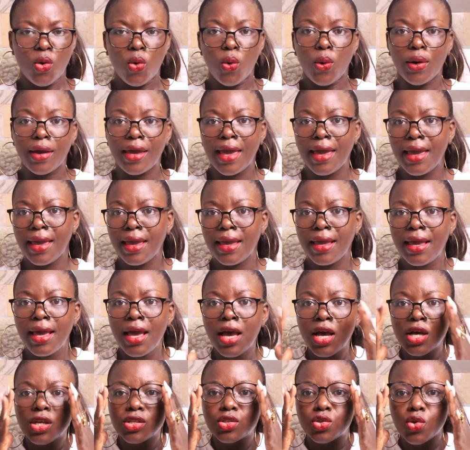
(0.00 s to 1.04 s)
Okay?
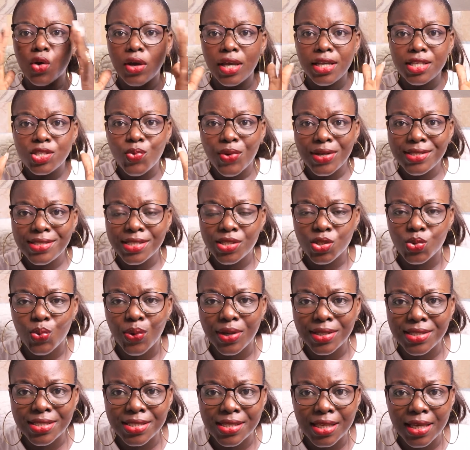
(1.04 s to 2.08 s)
So in
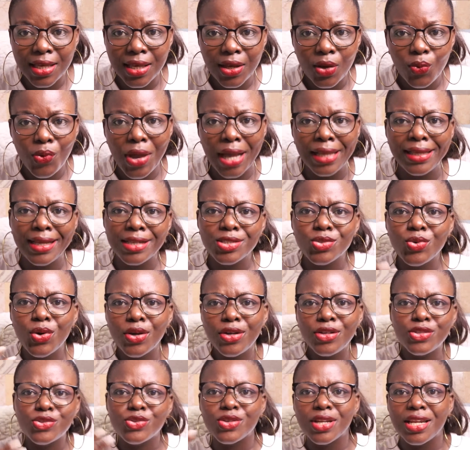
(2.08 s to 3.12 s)
2020, we are just
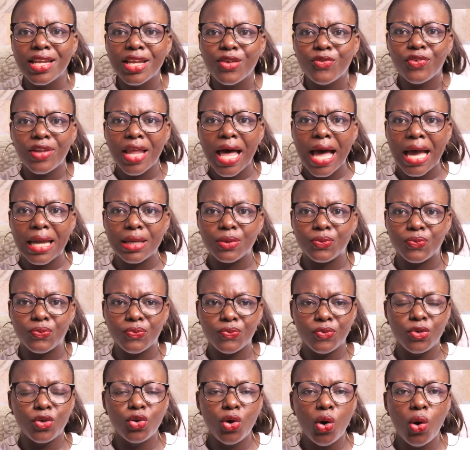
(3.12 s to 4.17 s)
going to live
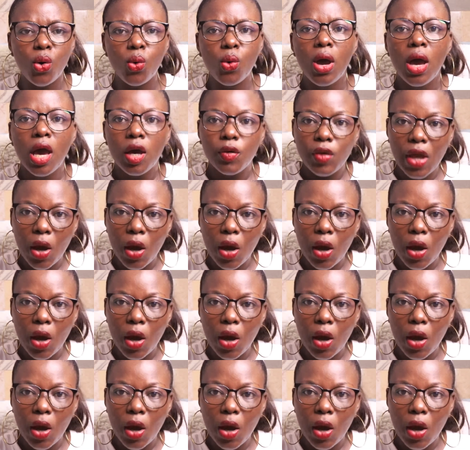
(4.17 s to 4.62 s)
life.